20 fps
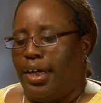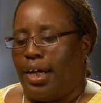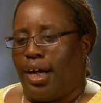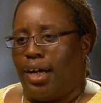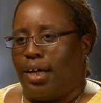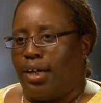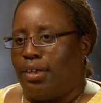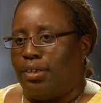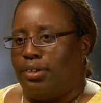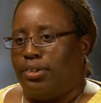
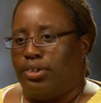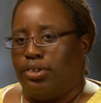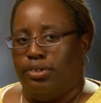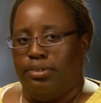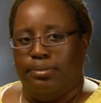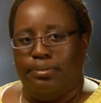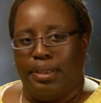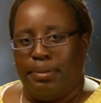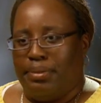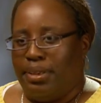know, two
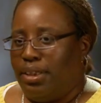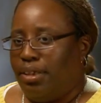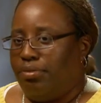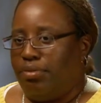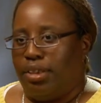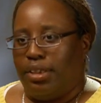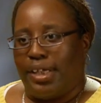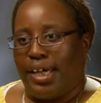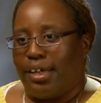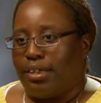women
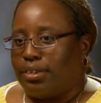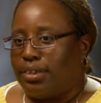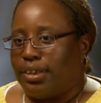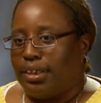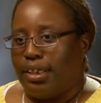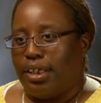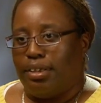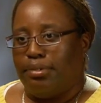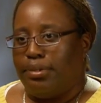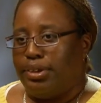living in the house
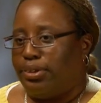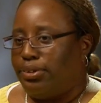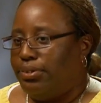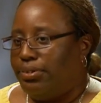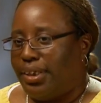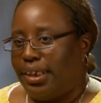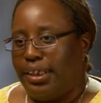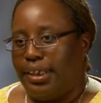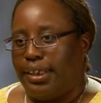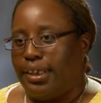together with two
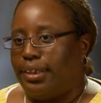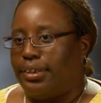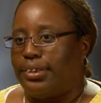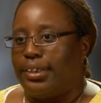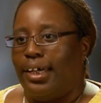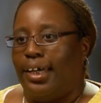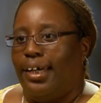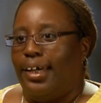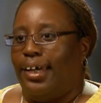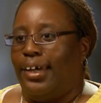kids,
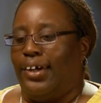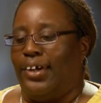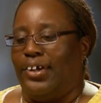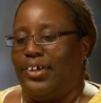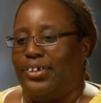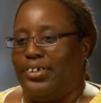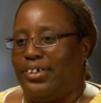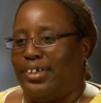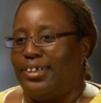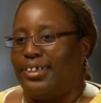
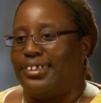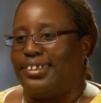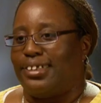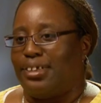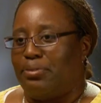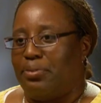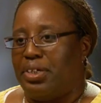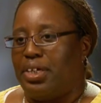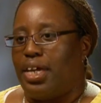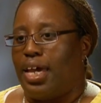you know,
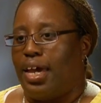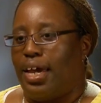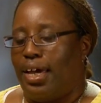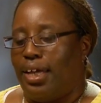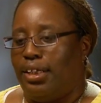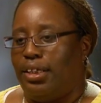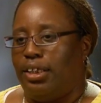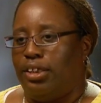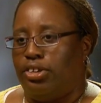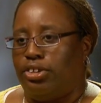so we
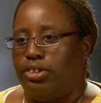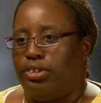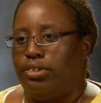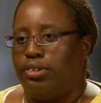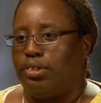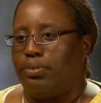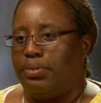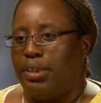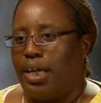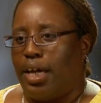had
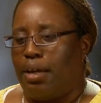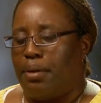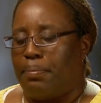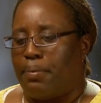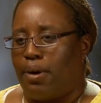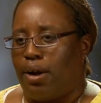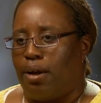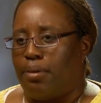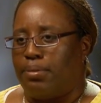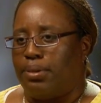issues and we had
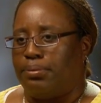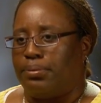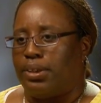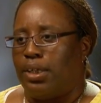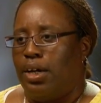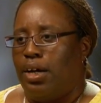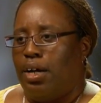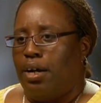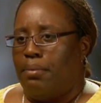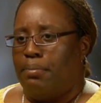problems.
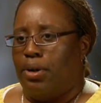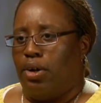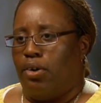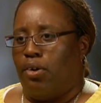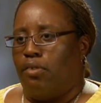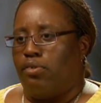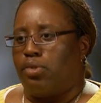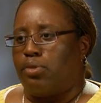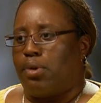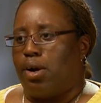But
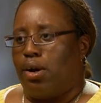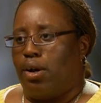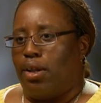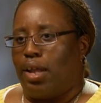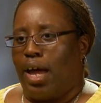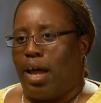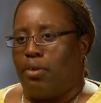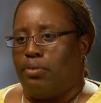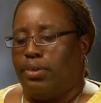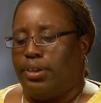overall,
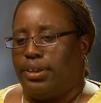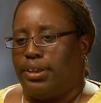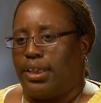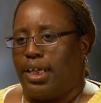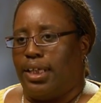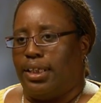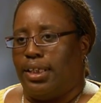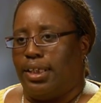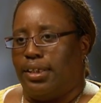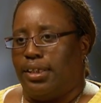I would
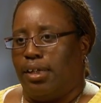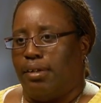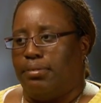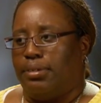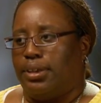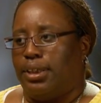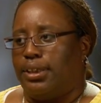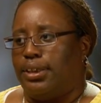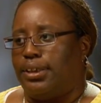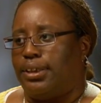say that there
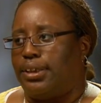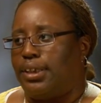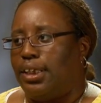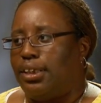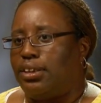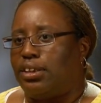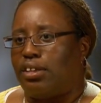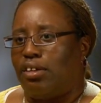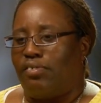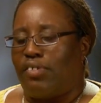was a
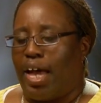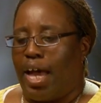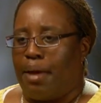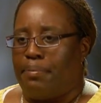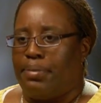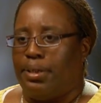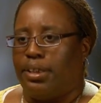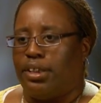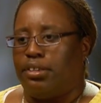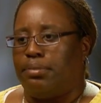sense of
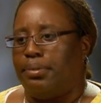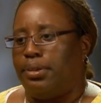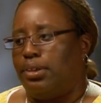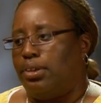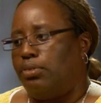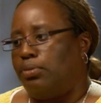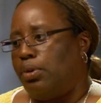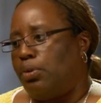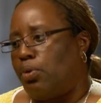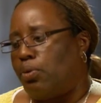happiness
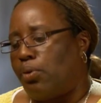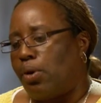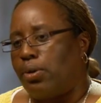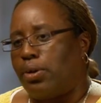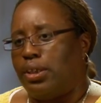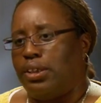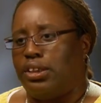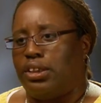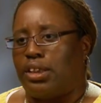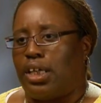because we were
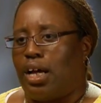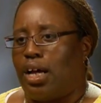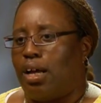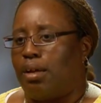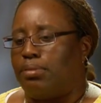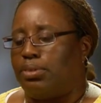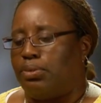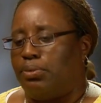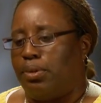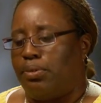working
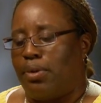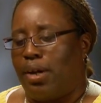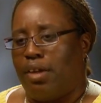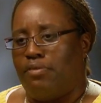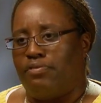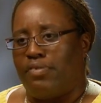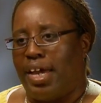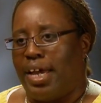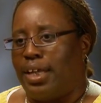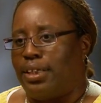jobs and we were
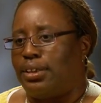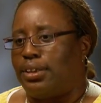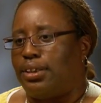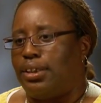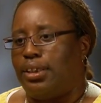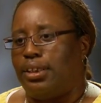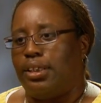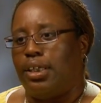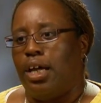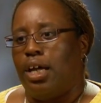
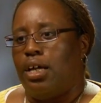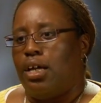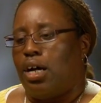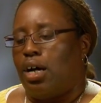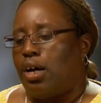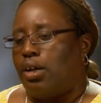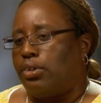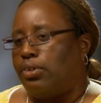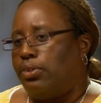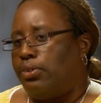advancing,
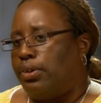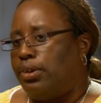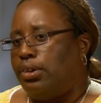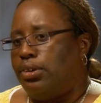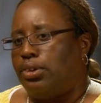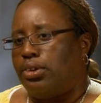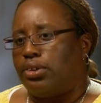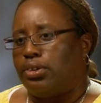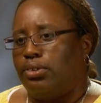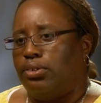going
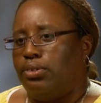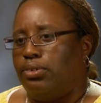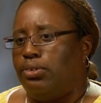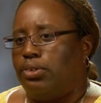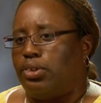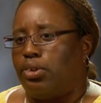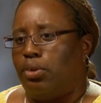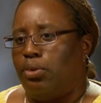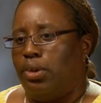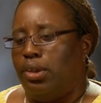to school.
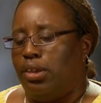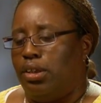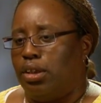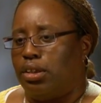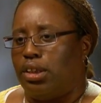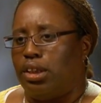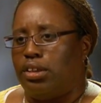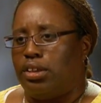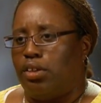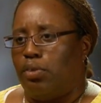So it
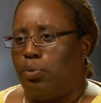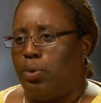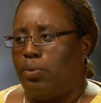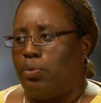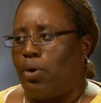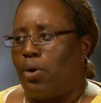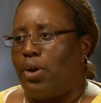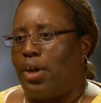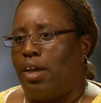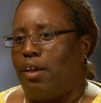looked as if we
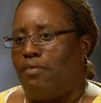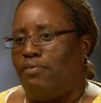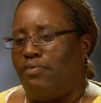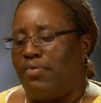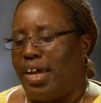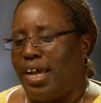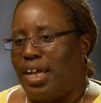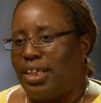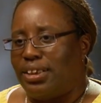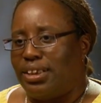were
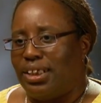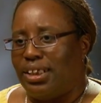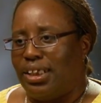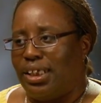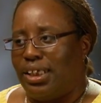advancing